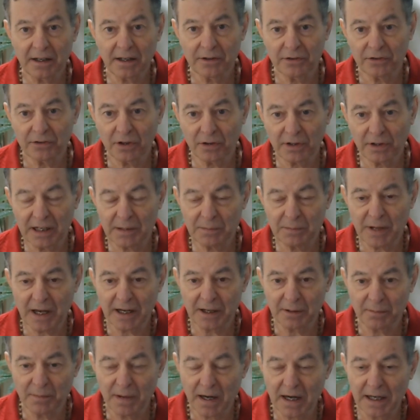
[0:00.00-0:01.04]
So keep that
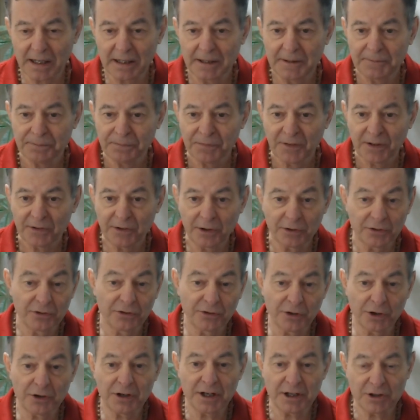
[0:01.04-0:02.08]
in mind. There's
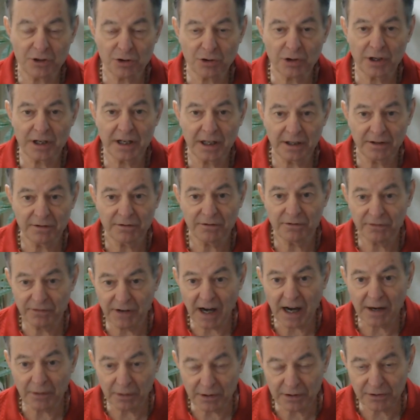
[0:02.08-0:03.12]
30 trillion
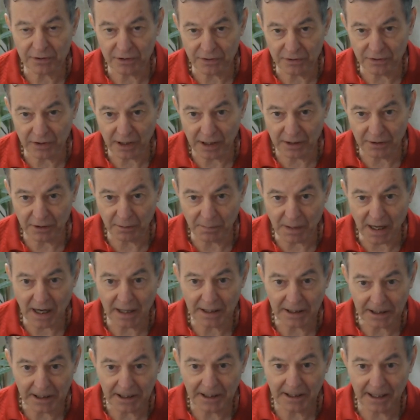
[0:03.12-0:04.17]
viruses in the
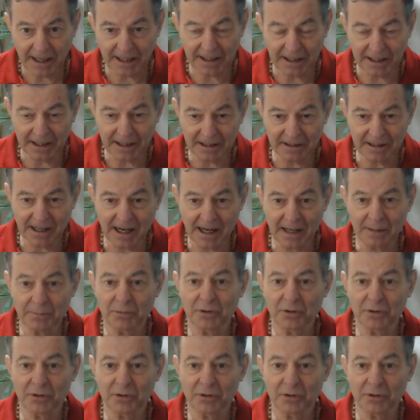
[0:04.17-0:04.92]
body at any time.